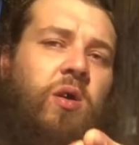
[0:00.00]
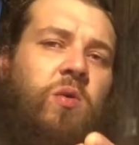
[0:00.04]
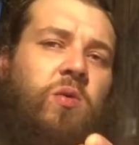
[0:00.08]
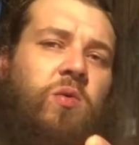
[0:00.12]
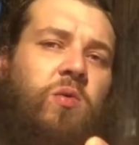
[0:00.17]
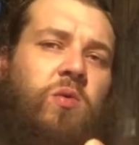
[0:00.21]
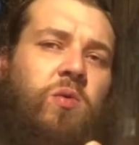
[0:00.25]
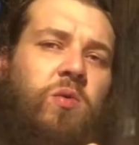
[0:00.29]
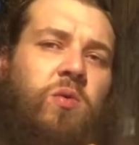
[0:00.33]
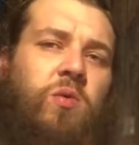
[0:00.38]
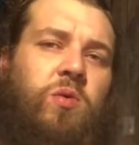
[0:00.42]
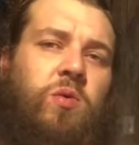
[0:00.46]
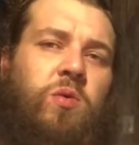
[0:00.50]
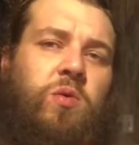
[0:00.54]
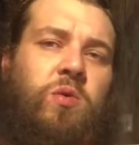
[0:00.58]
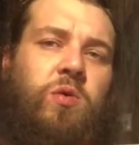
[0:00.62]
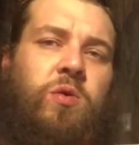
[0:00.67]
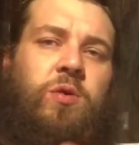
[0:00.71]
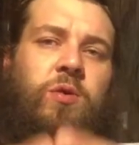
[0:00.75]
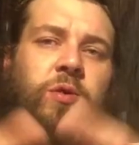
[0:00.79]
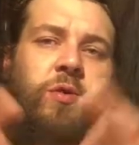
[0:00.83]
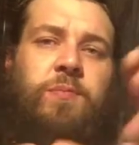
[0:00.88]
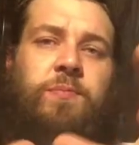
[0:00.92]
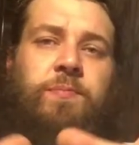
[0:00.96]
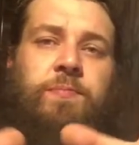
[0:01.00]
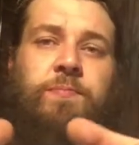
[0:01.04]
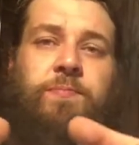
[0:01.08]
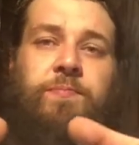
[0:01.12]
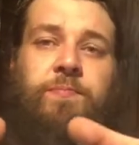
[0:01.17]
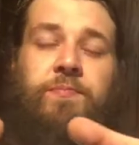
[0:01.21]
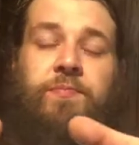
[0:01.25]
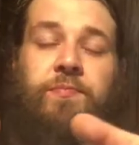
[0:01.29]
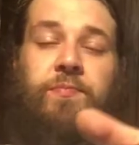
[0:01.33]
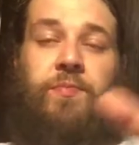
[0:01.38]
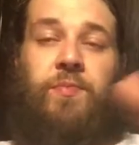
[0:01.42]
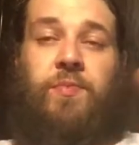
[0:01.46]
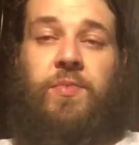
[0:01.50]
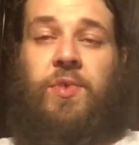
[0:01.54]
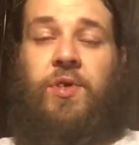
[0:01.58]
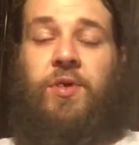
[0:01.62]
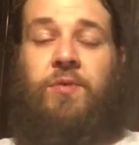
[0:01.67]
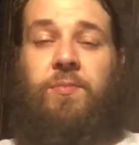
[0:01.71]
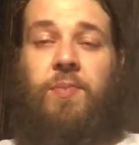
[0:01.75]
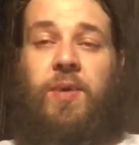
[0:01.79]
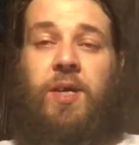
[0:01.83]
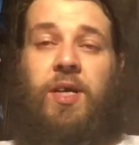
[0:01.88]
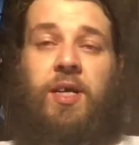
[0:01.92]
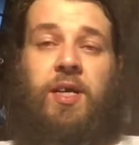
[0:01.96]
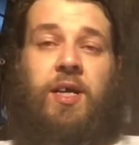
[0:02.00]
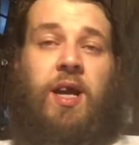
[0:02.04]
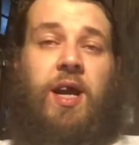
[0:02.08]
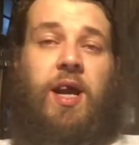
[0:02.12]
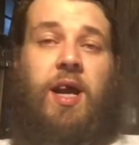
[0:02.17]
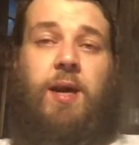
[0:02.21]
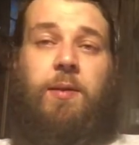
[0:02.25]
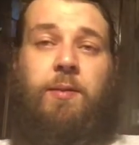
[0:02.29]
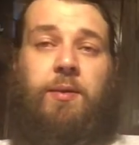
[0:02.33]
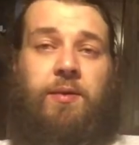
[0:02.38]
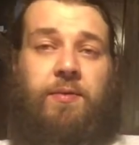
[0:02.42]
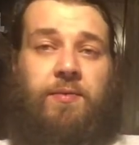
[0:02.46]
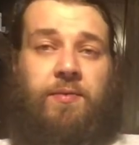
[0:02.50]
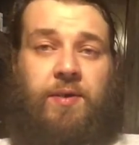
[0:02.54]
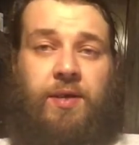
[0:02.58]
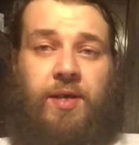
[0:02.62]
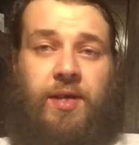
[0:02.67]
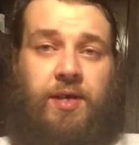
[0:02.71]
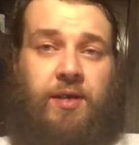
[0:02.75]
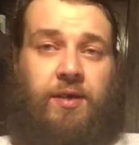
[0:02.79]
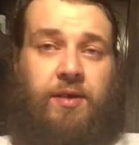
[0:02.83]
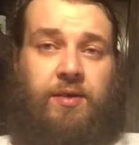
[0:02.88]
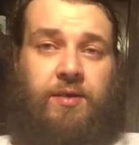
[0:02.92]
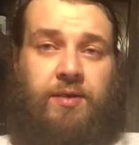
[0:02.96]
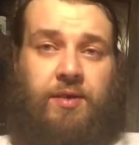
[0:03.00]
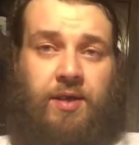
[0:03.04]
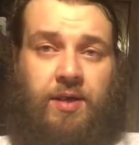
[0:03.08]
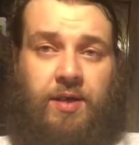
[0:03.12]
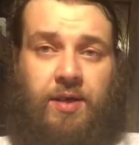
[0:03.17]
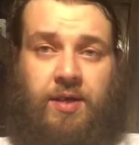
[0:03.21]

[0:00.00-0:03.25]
or you've been in the hobby for years.